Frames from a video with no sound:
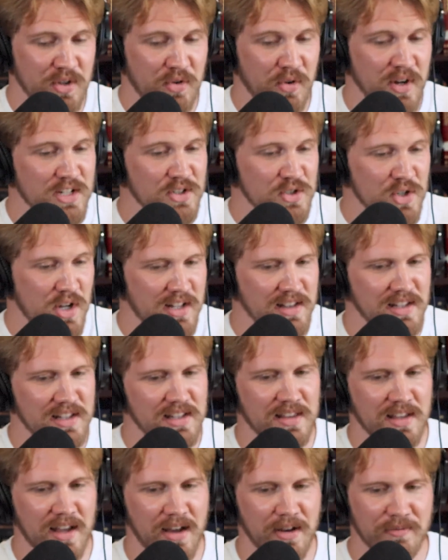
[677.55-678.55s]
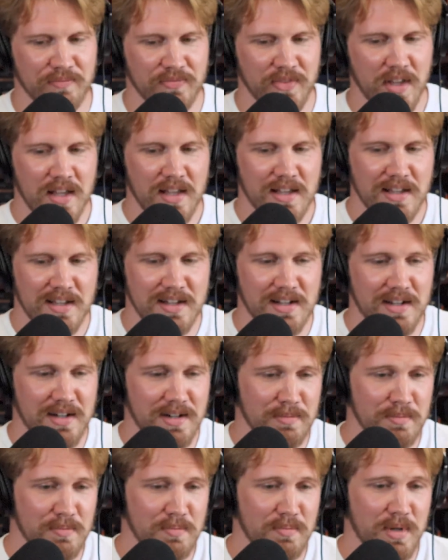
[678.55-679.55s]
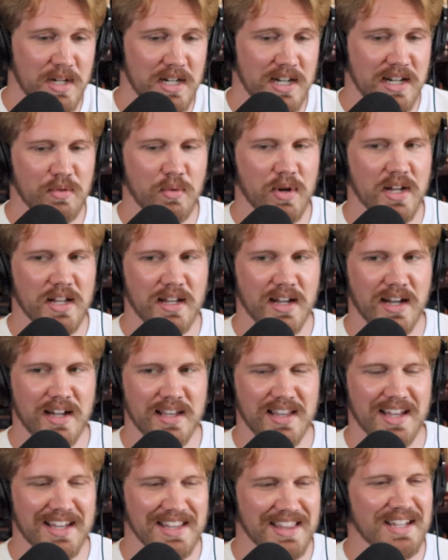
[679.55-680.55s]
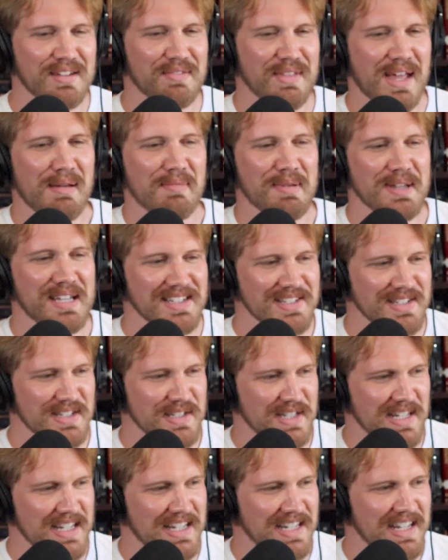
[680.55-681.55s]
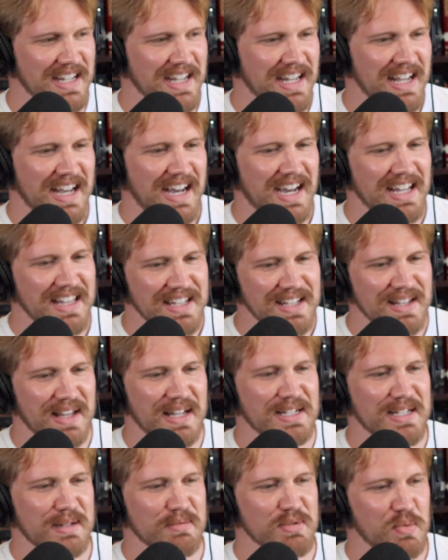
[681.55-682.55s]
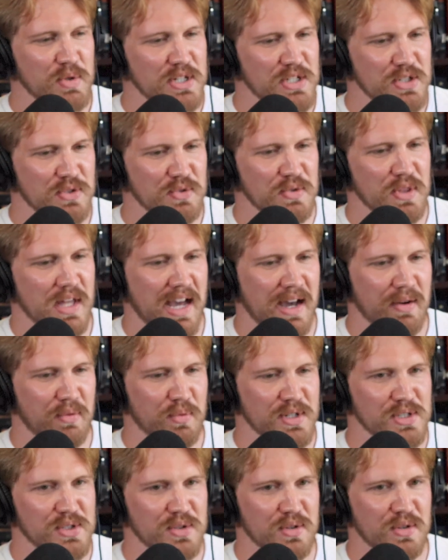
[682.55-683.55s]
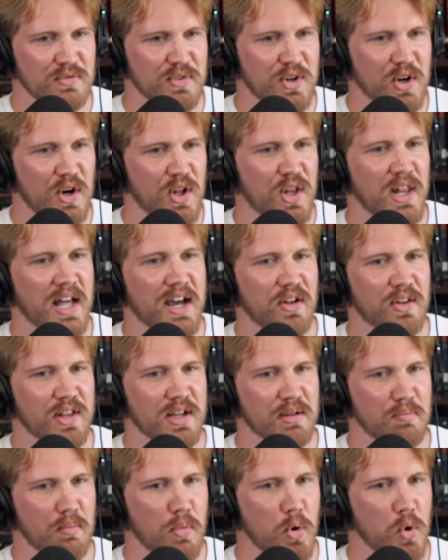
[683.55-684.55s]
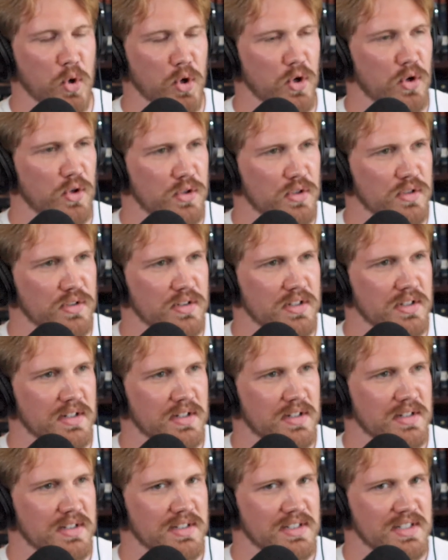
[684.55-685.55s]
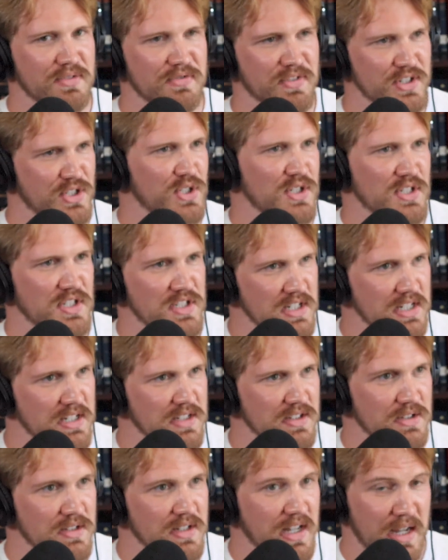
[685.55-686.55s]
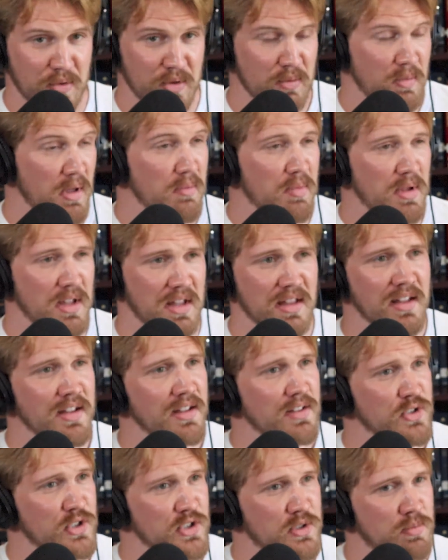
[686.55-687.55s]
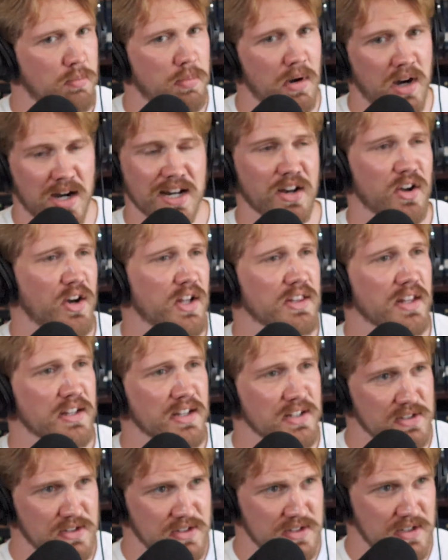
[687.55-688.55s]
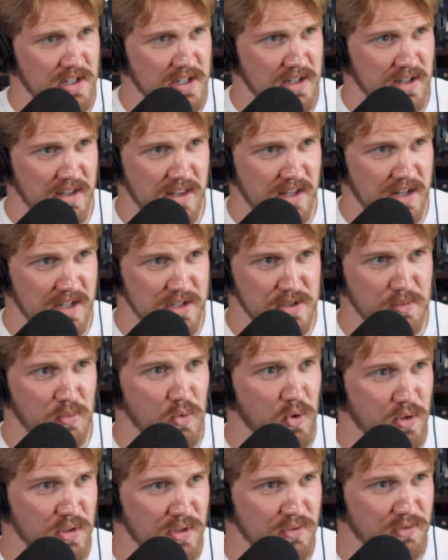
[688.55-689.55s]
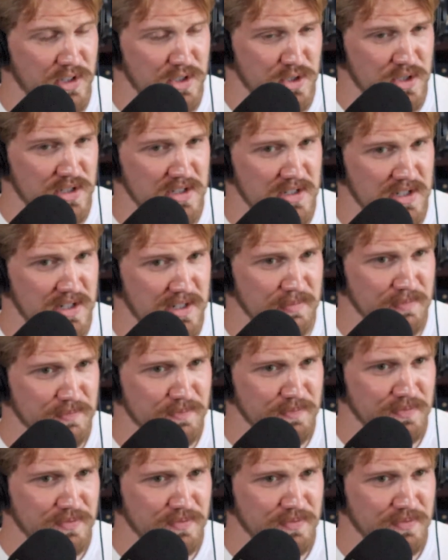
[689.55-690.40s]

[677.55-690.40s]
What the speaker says: Right? The great John Lithgow. But anyway, I think of that because it's like, I think a lot of times we do that. We sort of call out like moral deficiencies, and we may be spot on that it's a moral deficiency.